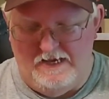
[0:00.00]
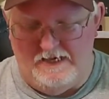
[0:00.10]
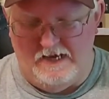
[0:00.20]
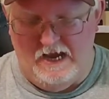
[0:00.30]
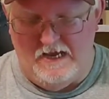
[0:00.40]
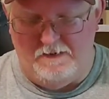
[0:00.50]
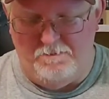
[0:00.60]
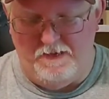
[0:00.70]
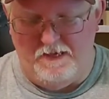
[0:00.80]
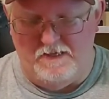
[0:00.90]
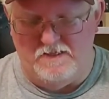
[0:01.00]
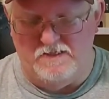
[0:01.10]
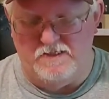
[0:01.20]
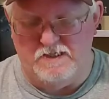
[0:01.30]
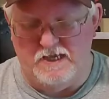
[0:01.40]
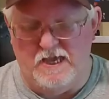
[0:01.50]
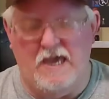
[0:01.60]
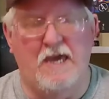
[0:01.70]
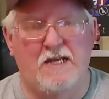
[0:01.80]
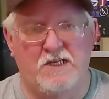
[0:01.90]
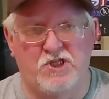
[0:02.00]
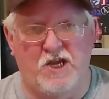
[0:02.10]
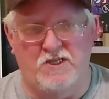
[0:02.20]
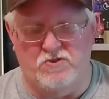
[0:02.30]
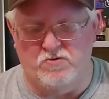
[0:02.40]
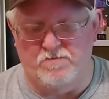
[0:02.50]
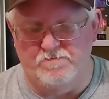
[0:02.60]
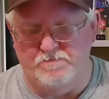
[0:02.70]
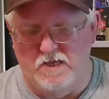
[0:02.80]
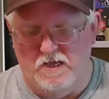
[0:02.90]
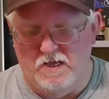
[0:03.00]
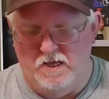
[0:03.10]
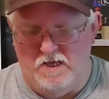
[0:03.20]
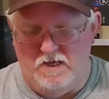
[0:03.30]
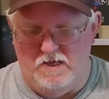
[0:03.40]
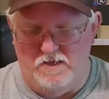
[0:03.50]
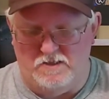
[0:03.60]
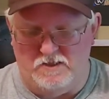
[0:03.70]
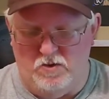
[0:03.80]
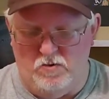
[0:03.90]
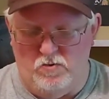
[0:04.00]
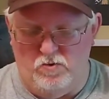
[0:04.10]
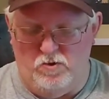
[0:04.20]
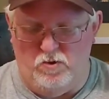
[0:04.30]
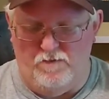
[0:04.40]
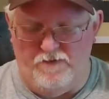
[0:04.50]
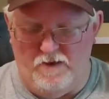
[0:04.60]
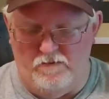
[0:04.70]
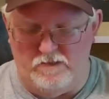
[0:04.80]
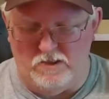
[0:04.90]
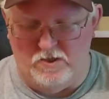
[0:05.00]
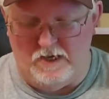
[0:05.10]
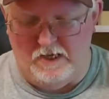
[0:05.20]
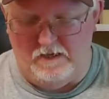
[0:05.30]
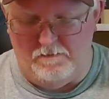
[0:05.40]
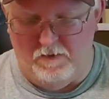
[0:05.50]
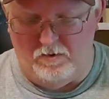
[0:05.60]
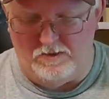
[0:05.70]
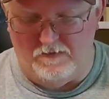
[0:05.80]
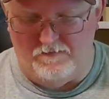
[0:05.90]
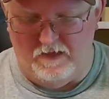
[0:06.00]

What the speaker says: 9 pins and a chaser. So, you know, if I was looking, most of